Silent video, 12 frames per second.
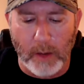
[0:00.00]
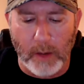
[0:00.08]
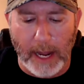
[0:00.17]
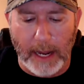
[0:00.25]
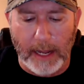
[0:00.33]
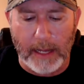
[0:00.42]

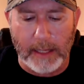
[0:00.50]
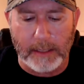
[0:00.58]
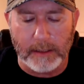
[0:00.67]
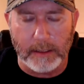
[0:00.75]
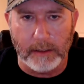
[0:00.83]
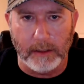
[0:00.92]

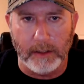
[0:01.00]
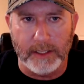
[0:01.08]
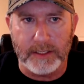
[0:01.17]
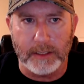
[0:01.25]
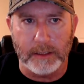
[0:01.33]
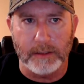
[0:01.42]
and
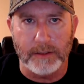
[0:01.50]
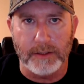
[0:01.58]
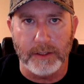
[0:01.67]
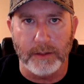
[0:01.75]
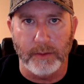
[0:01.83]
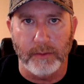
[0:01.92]
listen
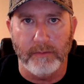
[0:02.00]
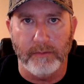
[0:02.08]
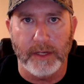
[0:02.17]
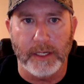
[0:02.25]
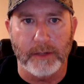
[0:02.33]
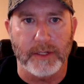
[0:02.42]
to videos